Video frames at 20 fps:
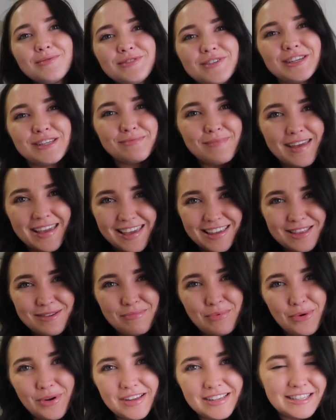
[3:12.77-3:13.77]
Just making
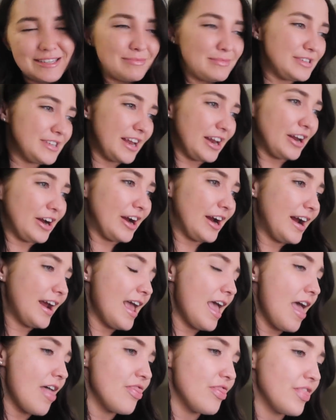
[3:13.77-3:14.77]
the boys some
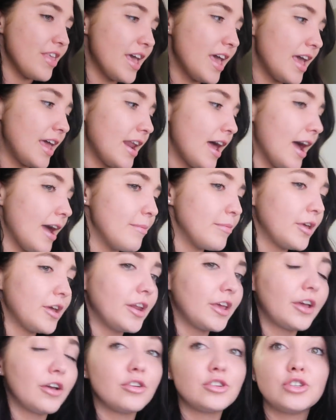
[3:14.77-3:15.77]
dinner and then I'm
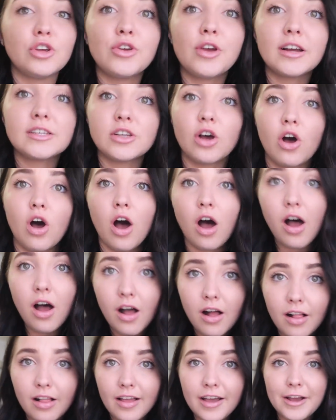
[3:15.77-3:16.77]
gonna go show you guys a
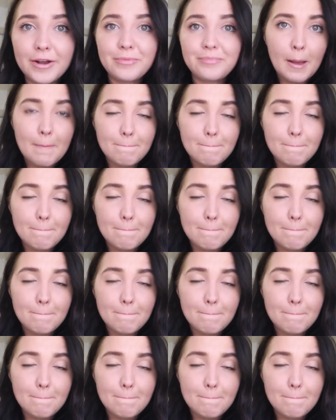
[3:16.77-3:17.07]
haul.